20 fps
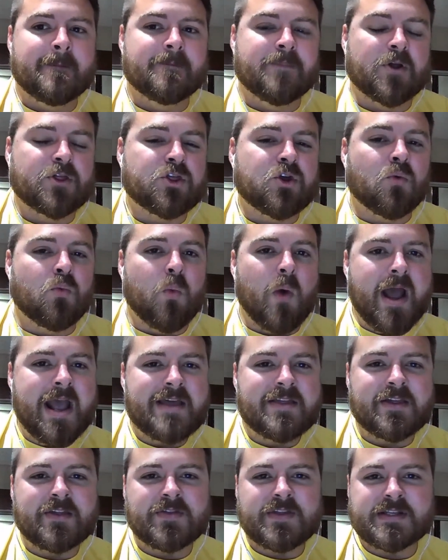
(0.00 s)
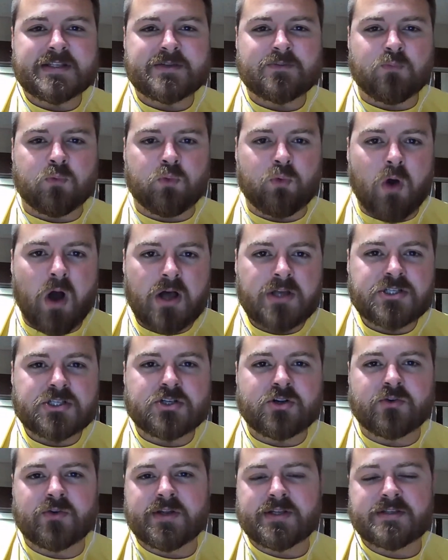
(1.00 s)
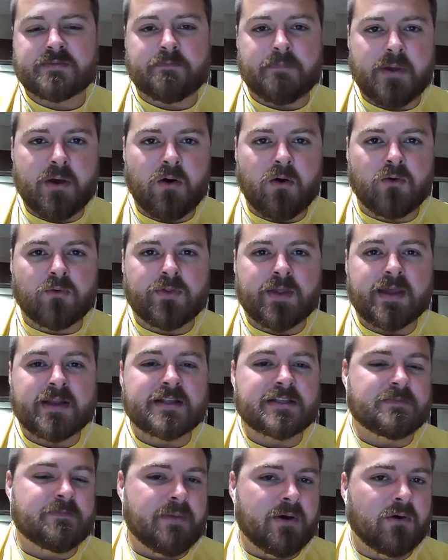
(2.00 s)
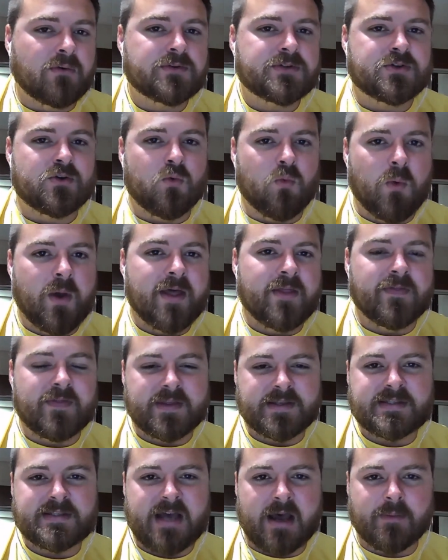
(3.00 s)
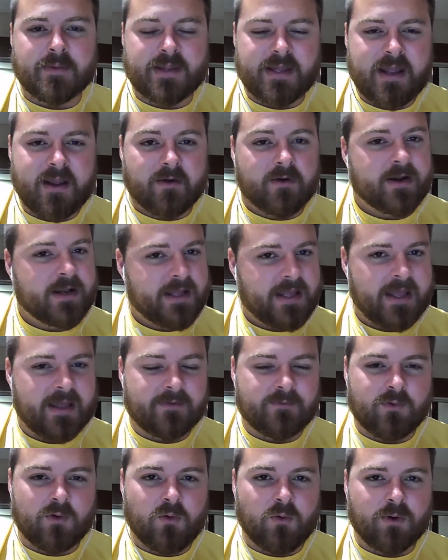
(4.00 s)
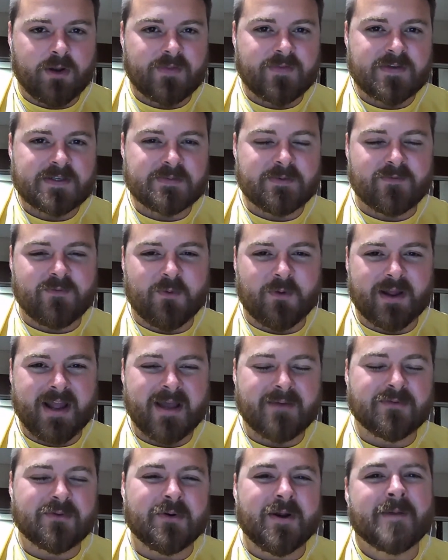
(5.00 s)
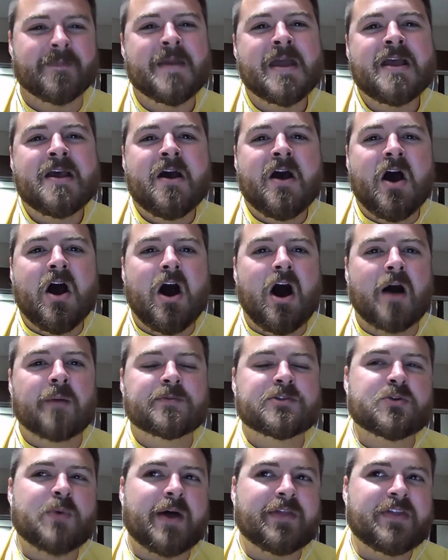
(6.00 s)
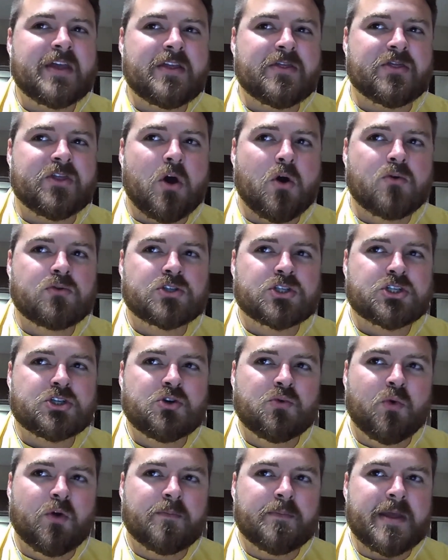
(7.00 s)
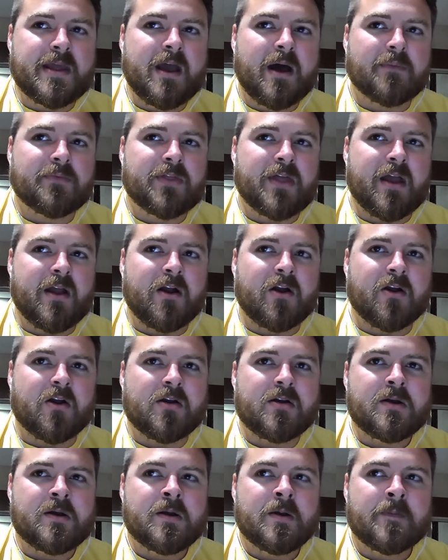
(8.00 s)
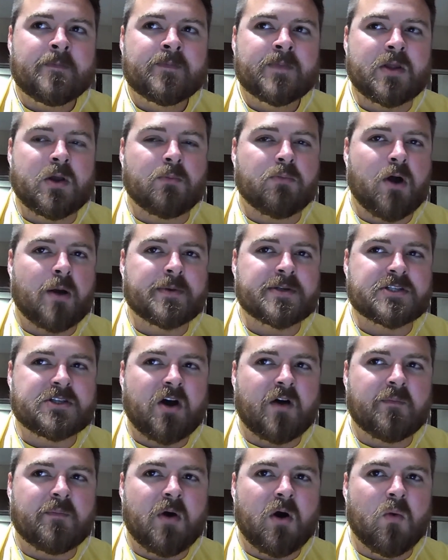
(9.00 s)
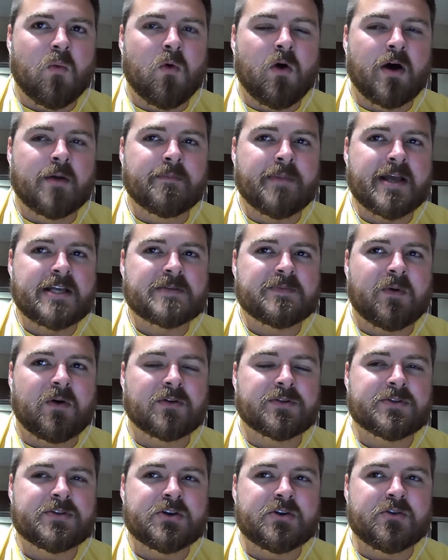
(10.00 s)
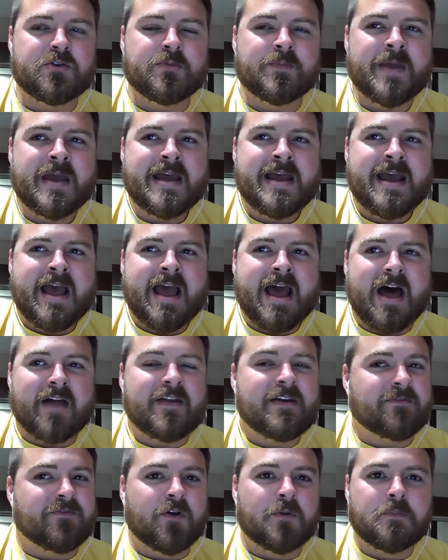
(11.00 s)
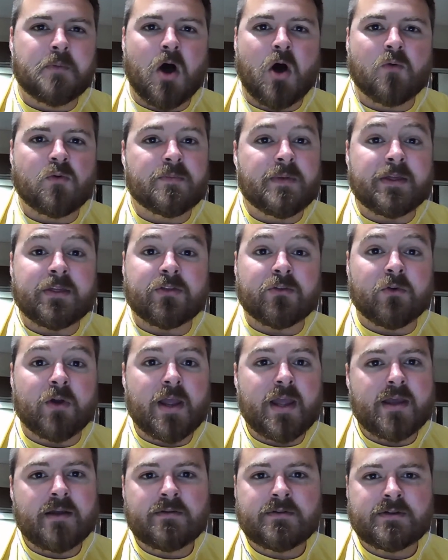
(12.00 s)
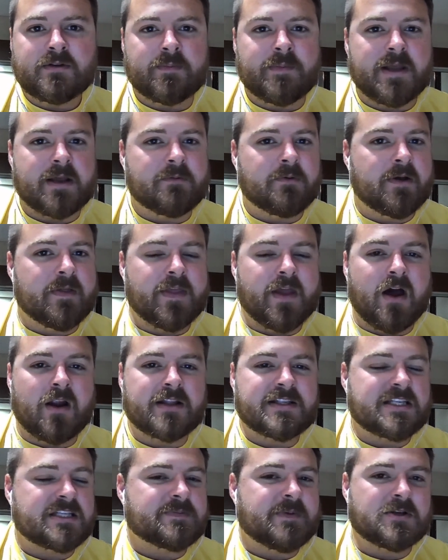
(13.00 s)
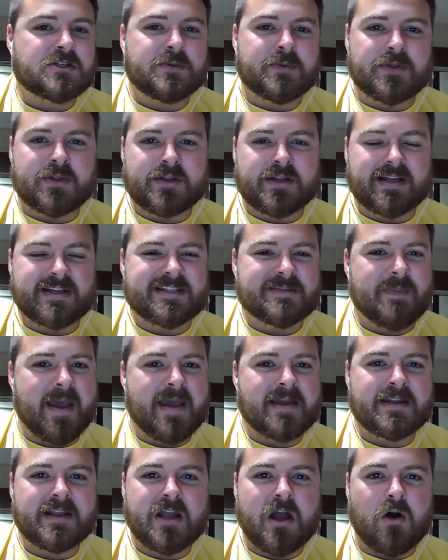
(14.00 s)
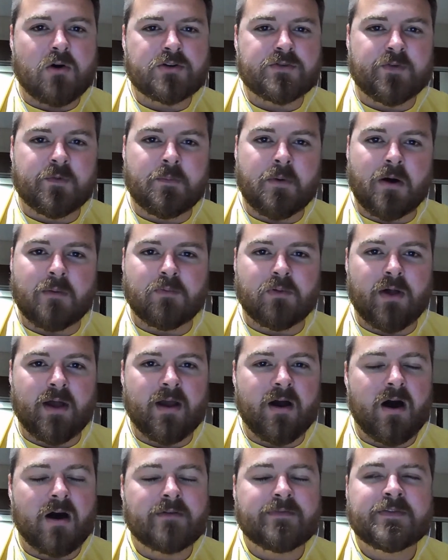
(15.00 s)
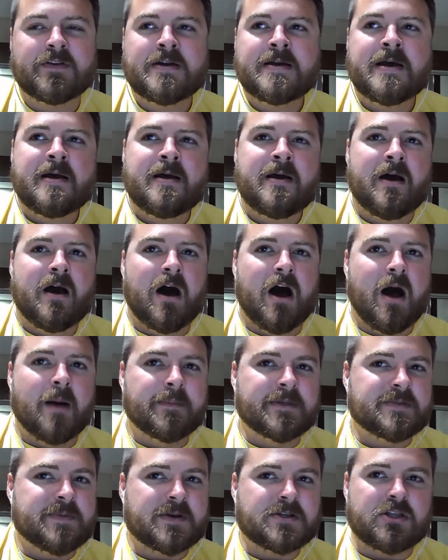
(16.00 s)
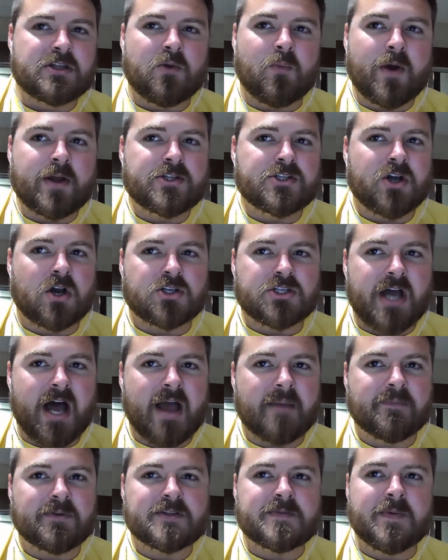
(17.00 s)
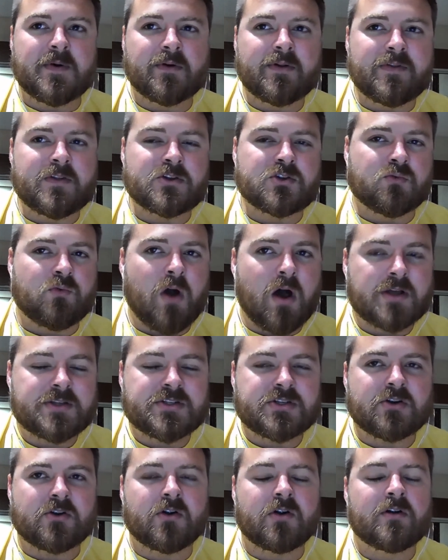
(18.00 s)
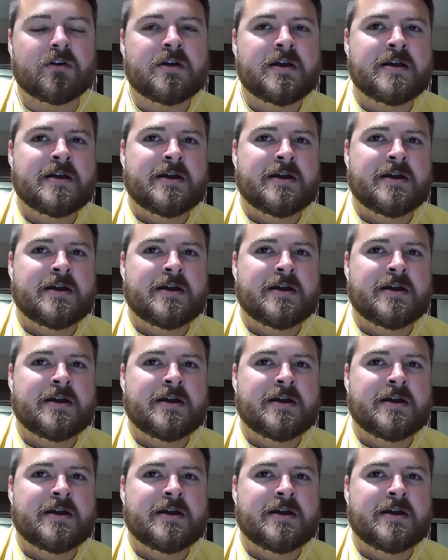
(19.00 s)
But the way that this roster is built, it is built to win this time of the year. And again, recording this before game three. Um, so I think those two would be up there. You know, probably softball one, baseball two. I think football would be three, to be completely honest, especially with an expanded college football playoff, um, especially the way Josh Heupel's building this roster.